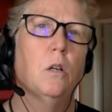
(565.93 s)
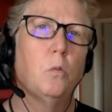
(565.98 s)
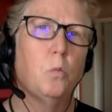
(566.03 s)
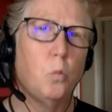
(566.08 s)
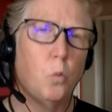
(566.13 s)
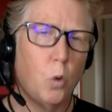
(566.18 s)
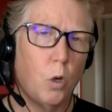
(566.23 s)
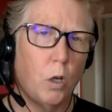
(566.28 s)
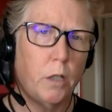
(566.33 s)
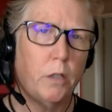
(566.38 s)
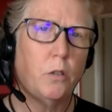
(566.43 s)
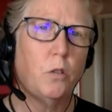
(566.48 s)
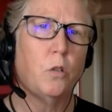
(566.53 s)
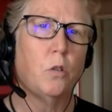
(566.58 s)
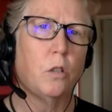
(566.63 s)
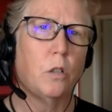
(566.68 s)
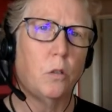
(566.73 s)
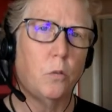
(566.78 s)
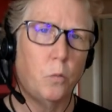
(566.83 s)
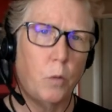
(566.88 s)
what
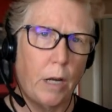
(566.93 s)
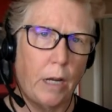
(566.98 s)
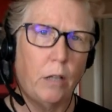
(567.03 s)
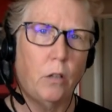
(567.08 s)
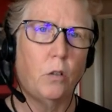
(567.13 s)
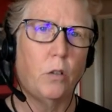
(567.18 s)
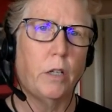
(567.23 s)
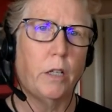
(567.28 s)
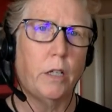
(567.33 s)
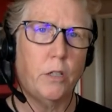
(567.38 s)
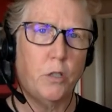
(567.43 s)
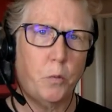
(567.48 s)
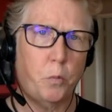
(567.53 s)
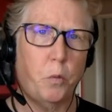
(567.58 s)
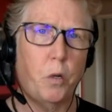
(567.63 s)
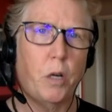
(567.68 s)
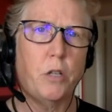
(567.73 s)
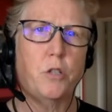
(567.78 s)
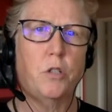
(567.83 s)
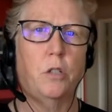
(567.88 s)
your regular
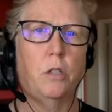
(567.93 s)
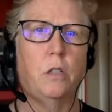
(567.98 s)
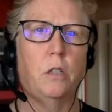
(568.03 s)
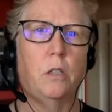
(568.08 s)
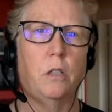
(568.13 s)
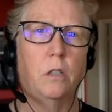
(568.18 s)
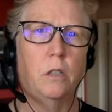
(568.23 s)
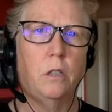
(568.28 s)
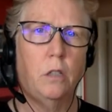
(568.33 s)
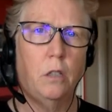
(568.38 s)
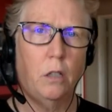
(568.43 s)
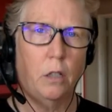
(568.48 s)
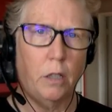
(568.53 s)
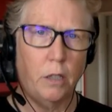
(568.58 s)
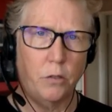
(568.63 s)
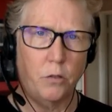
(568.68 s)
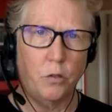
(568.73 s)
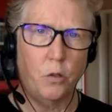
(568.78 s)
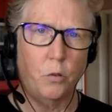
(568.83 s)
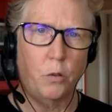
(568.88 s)
expression
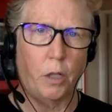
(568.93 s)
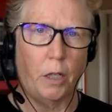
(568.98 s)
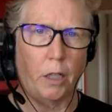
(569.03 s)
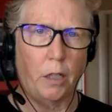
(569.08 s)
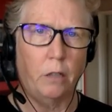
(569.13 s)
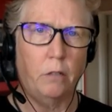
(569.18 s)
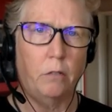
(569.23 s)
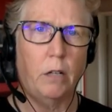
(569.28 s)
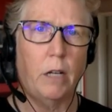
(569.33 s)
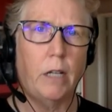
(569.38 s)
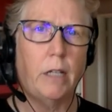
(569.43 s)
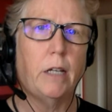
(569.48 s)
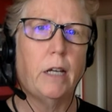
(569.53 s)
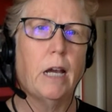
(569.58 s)
is doing, right?